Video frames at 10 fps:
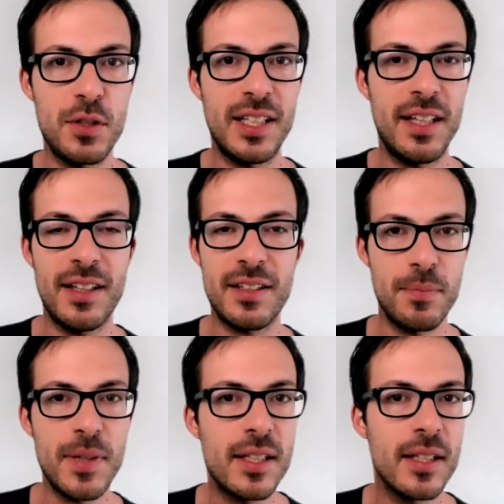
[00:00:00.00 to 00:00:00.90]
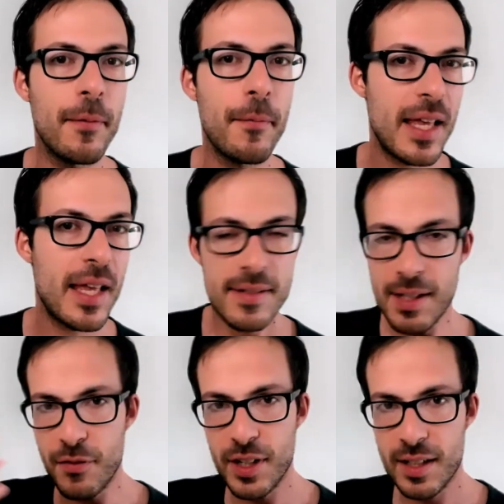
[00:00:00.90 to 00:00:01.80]
the next meeting?
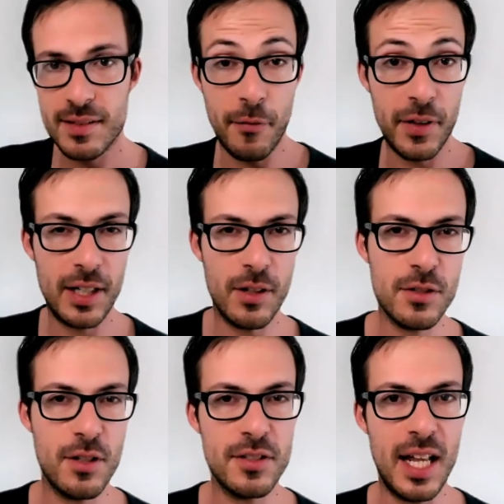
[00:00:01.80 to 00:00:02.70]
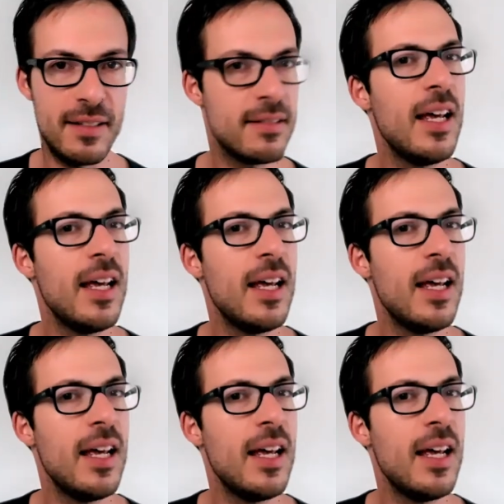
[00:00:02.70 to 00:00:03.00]
Something along those lines.